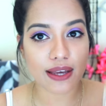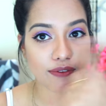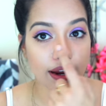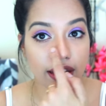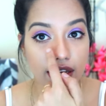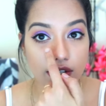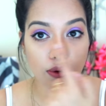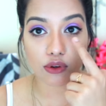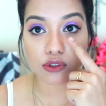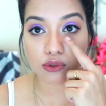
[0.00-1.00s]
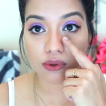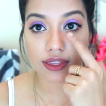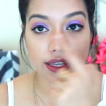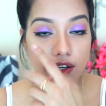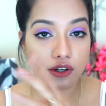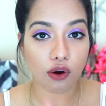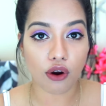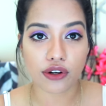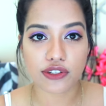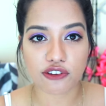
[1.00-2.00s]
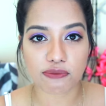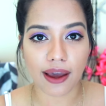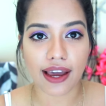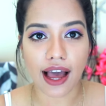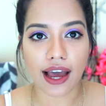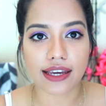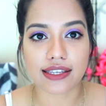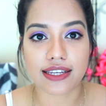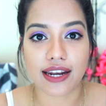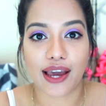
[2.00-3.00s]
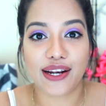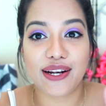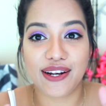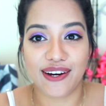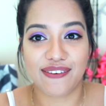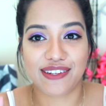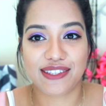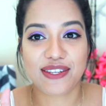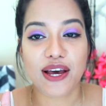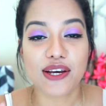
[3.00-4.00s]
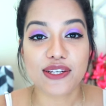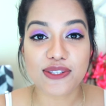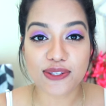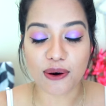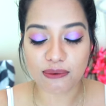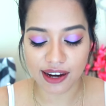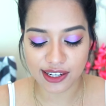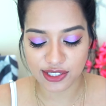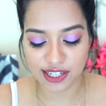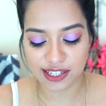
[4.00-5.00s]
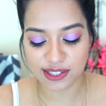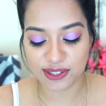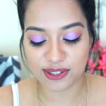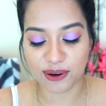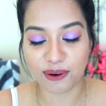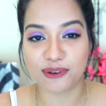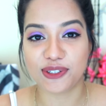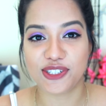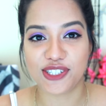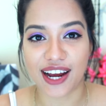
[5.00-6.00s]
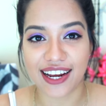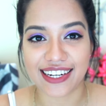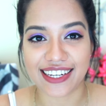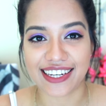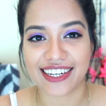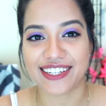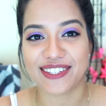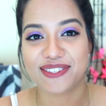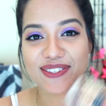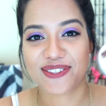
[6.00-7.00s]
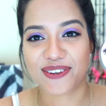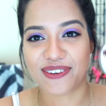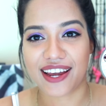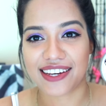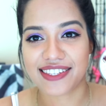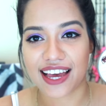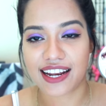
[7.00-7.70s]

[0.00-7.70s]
I'm wearing it onto the inner corners of my eyes and I love it so much. It is so shiny. It is so nice.